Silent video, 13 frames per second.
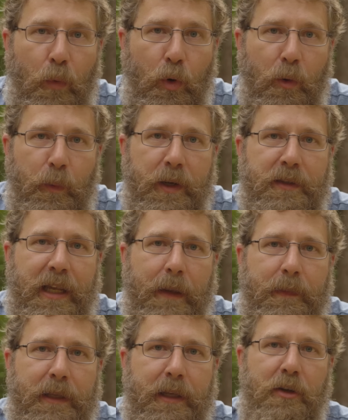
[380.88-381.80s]
more weird
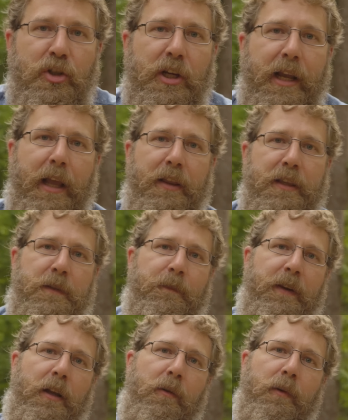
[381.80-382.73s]
camping gear, check out this
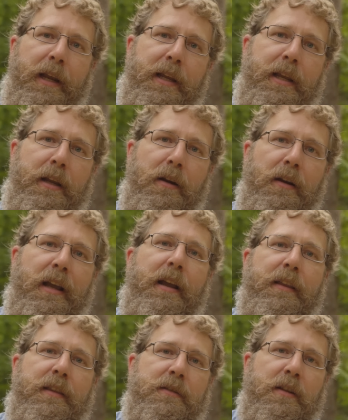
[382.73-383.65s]
video right here.
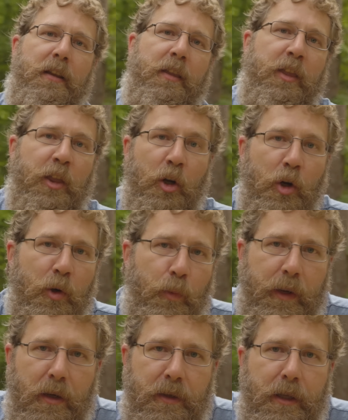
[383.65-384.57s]
This is the third
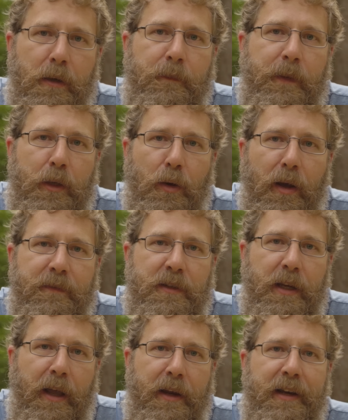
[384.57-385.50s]
weird gear video I've
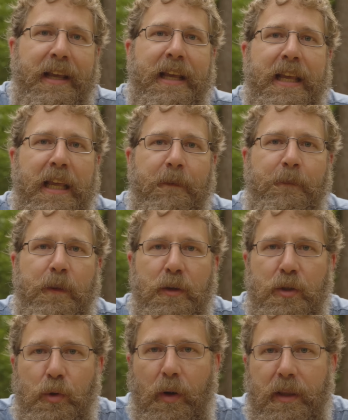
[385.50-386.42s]
done. If you
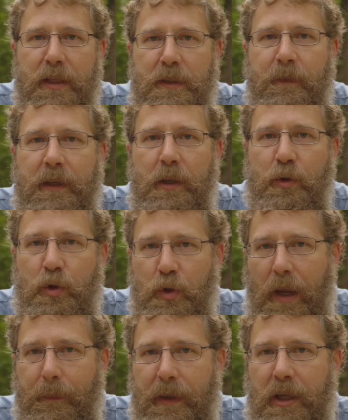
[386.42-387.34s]
enjoy these videos,
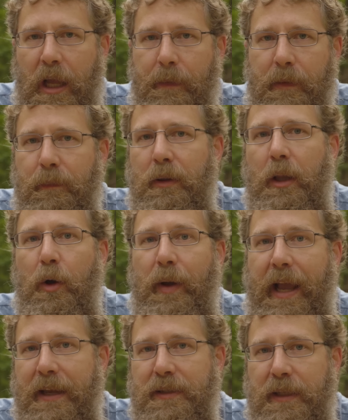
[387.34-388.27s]
drop me a comment below
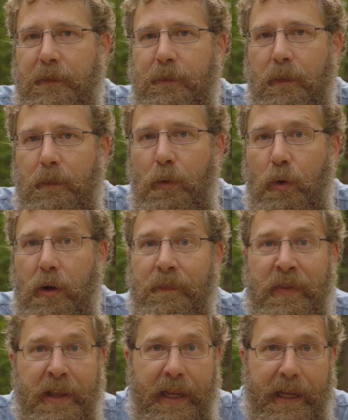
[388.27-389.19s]
asking for more,
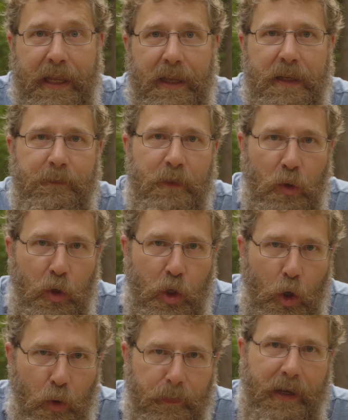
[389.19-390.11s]
and if you
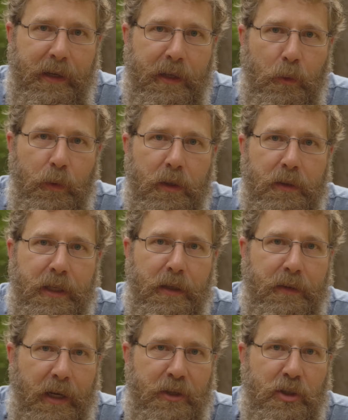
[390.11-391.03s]
know about any weird
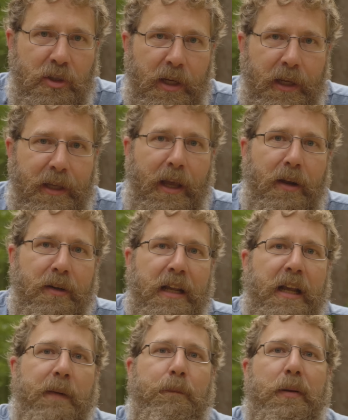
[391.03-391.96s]
gear that I should check out,
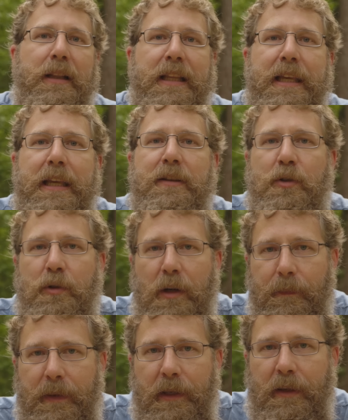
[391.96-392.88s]
please
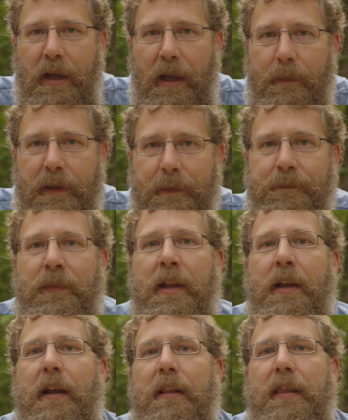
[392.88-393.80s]
drop me a comment.
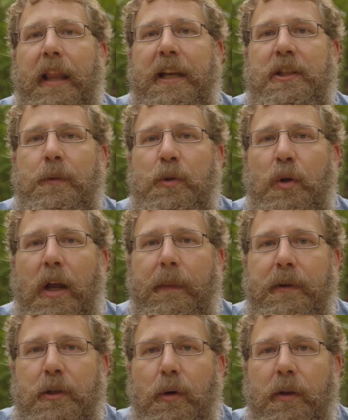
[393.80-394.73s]
Like,
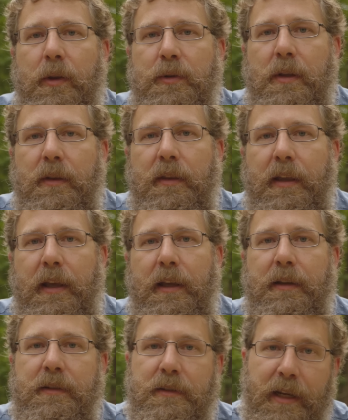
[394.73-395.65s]
subscribe, and do all those other
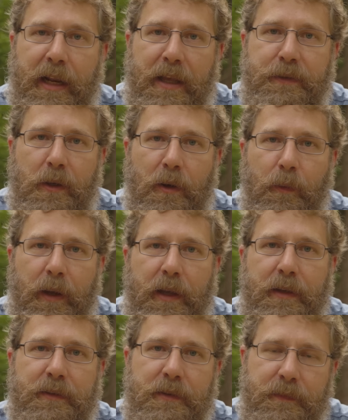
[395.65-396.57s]
things, and as
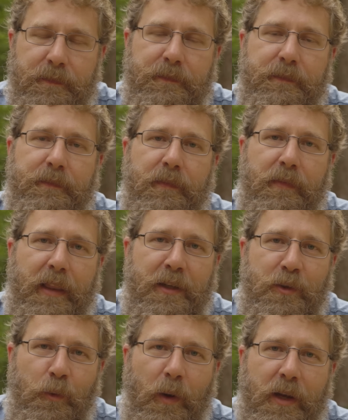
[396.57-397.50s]
always,
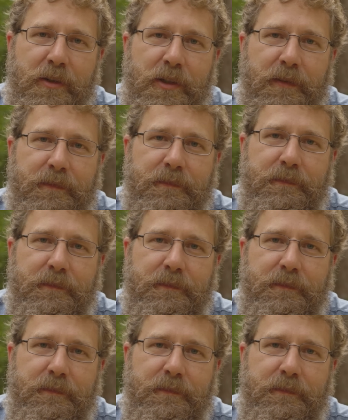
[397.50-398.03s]
thanks for watching.